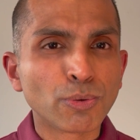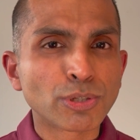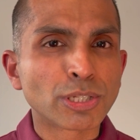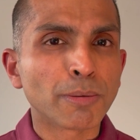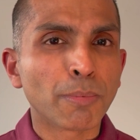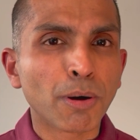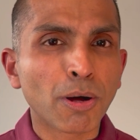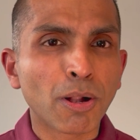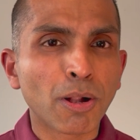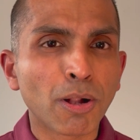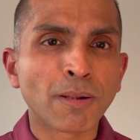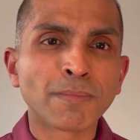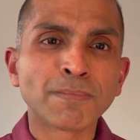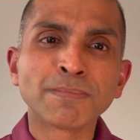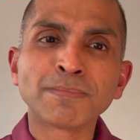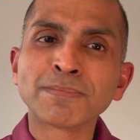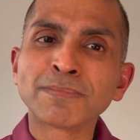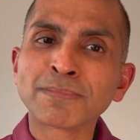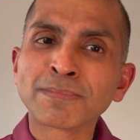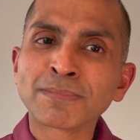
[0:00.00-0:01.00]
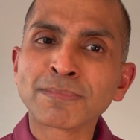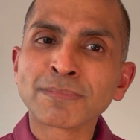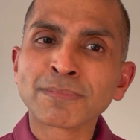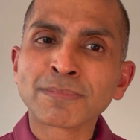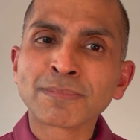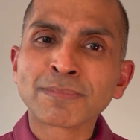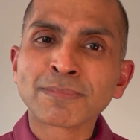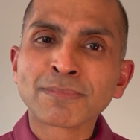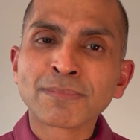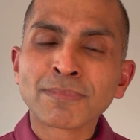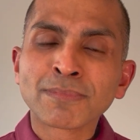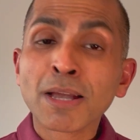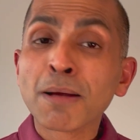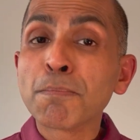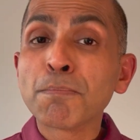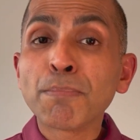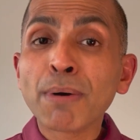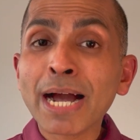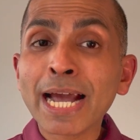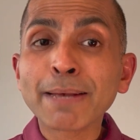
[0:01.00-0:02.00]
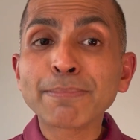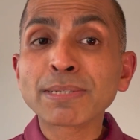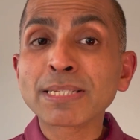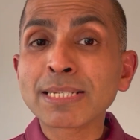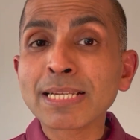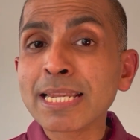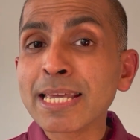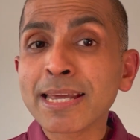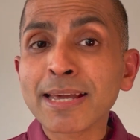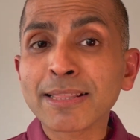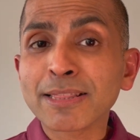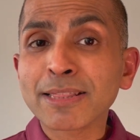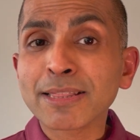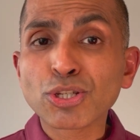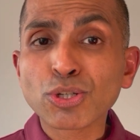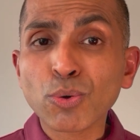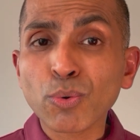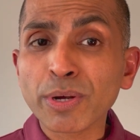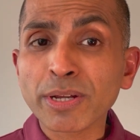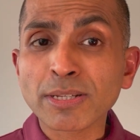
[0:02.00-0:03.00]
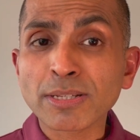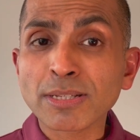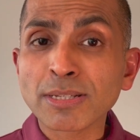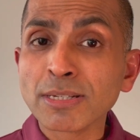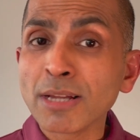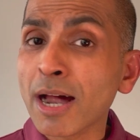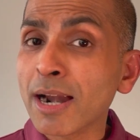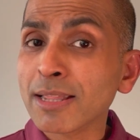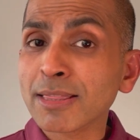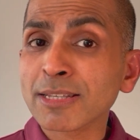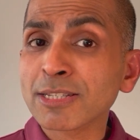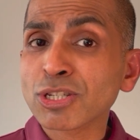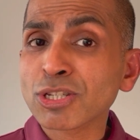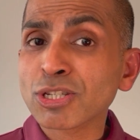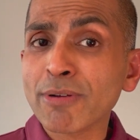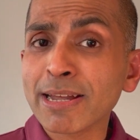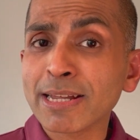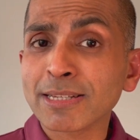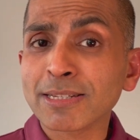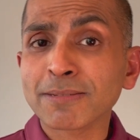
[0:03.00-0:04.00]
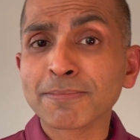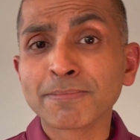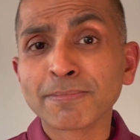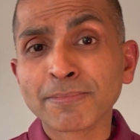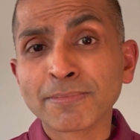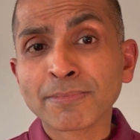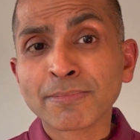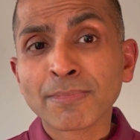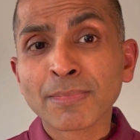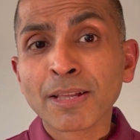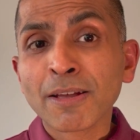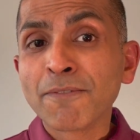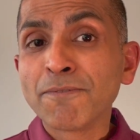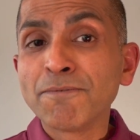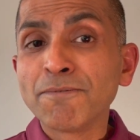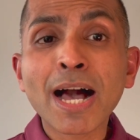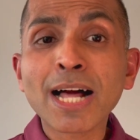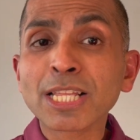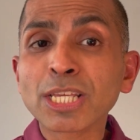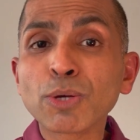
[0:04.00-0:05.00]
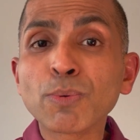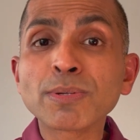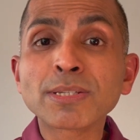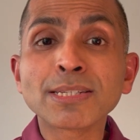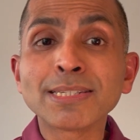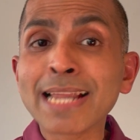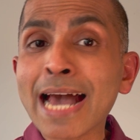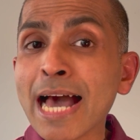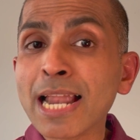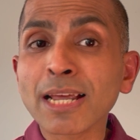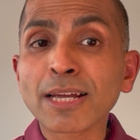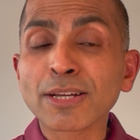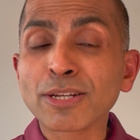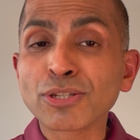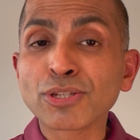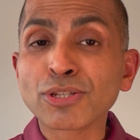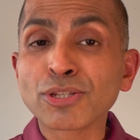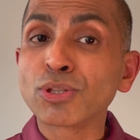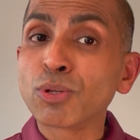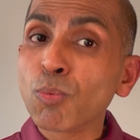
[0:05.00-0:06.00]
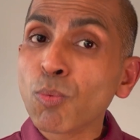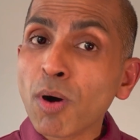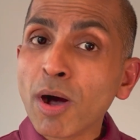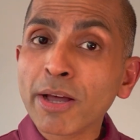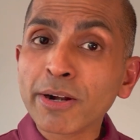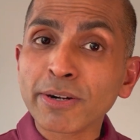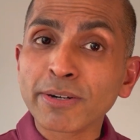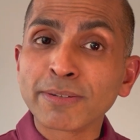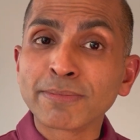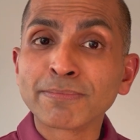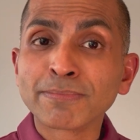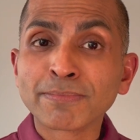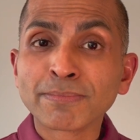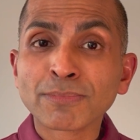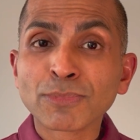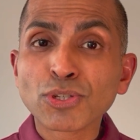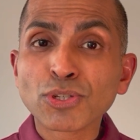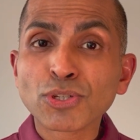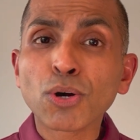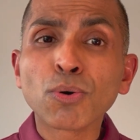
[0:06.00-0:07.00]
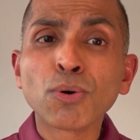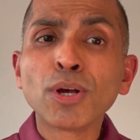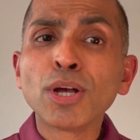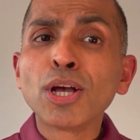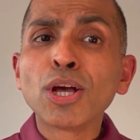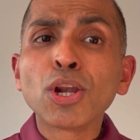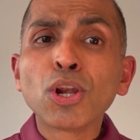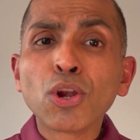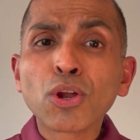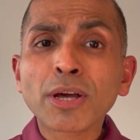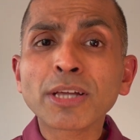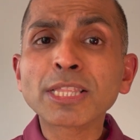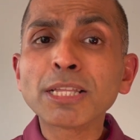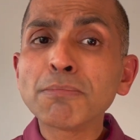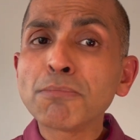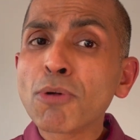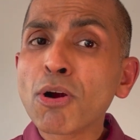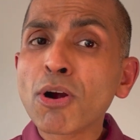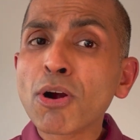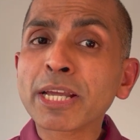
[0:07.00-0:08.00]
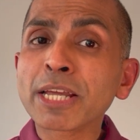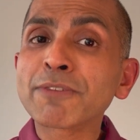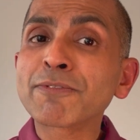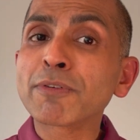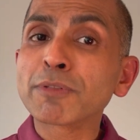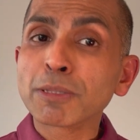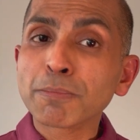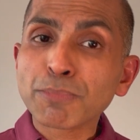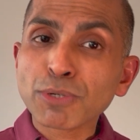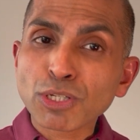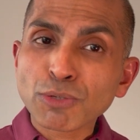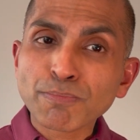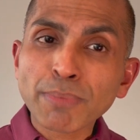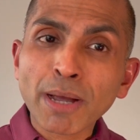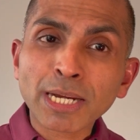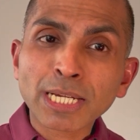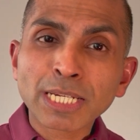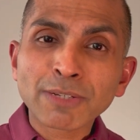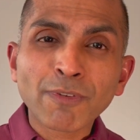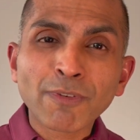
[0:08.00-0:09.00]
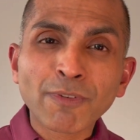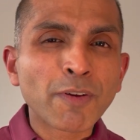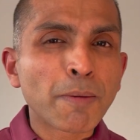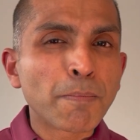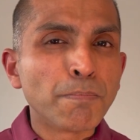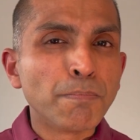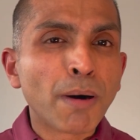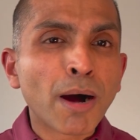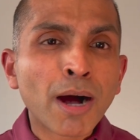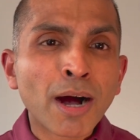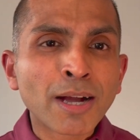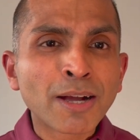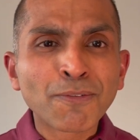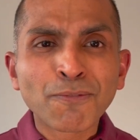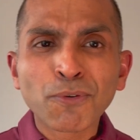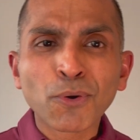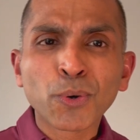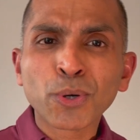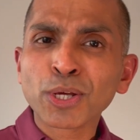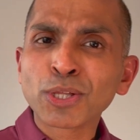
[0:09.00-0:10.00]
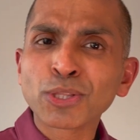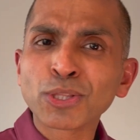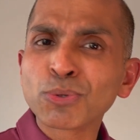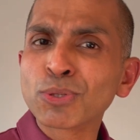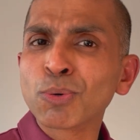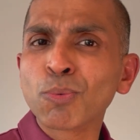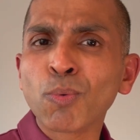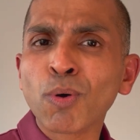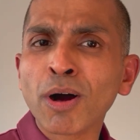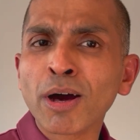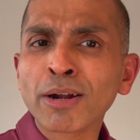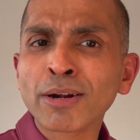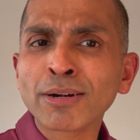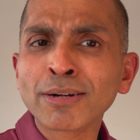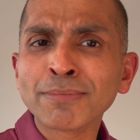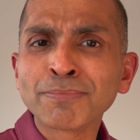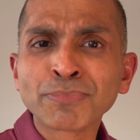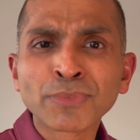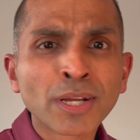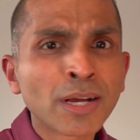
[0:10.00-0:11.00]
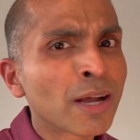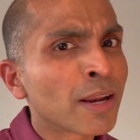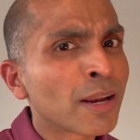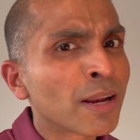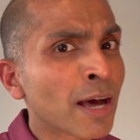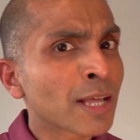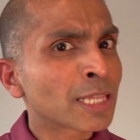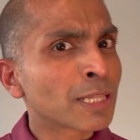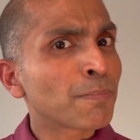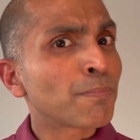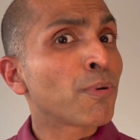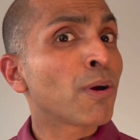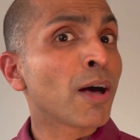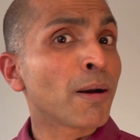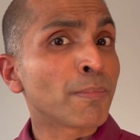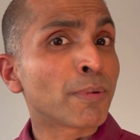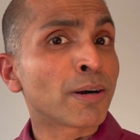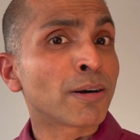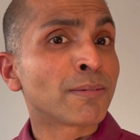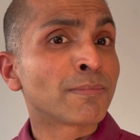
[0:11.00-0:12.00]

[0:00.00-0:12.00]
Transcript: the ball. Pipes leak at the joints, not at the straight. Value is analogous to the water. So look at the market from the perspective of a bug floating through the water, not the plumber.